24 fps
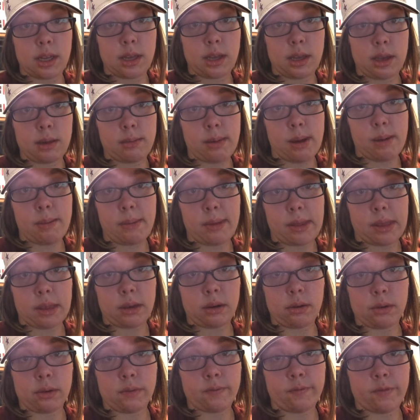Um, I'm a
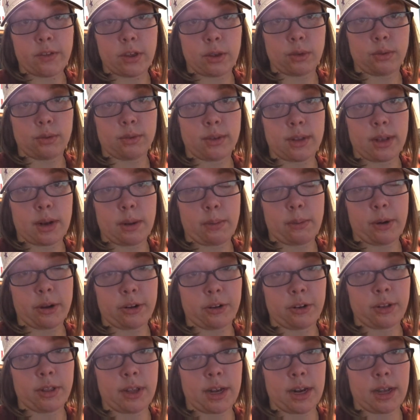little confused, and I'm
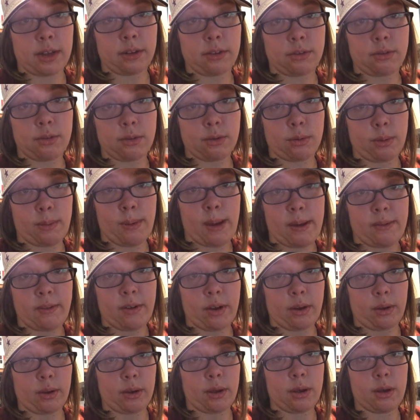watching the nets through my
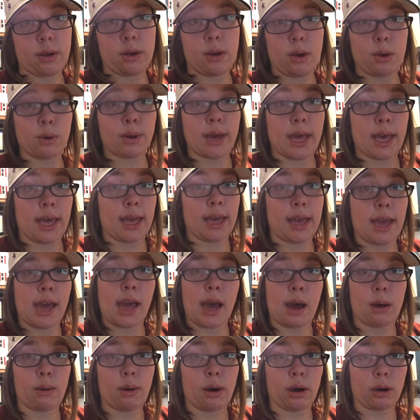phone. Okay,
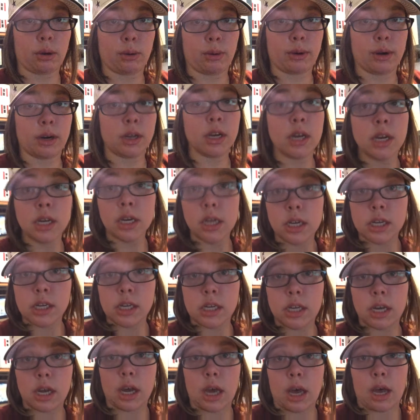how awkward.
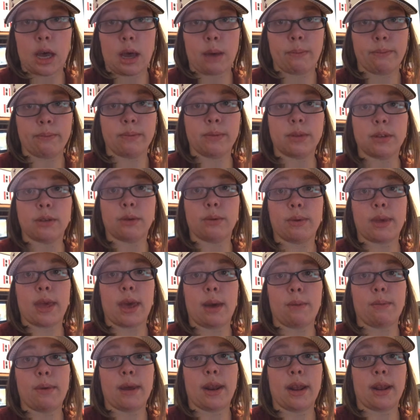Um, so
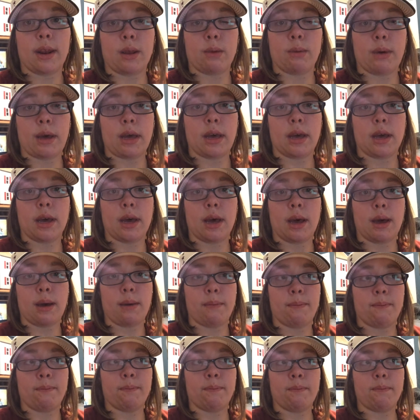yeah, but anyway,
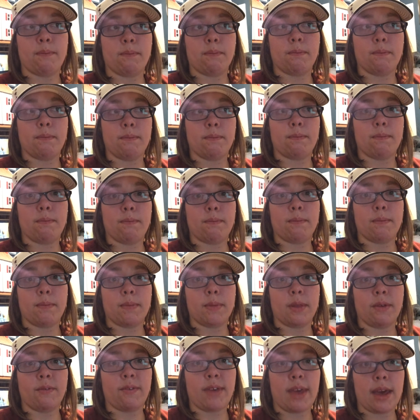um,
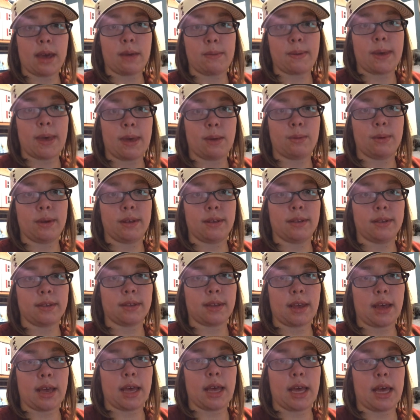the VIP was
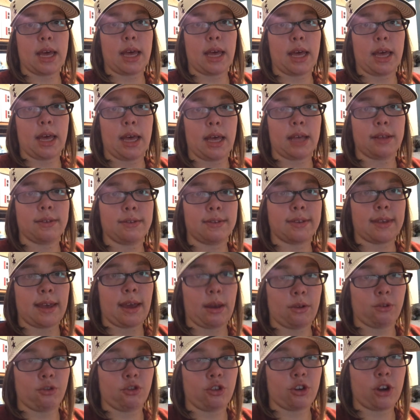a uh,
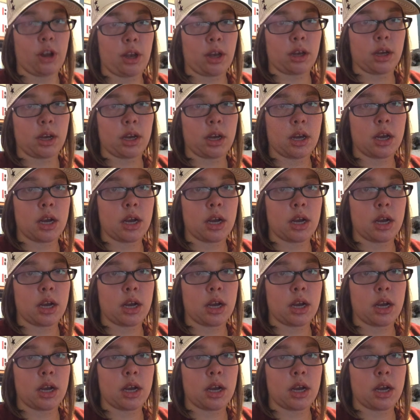sound check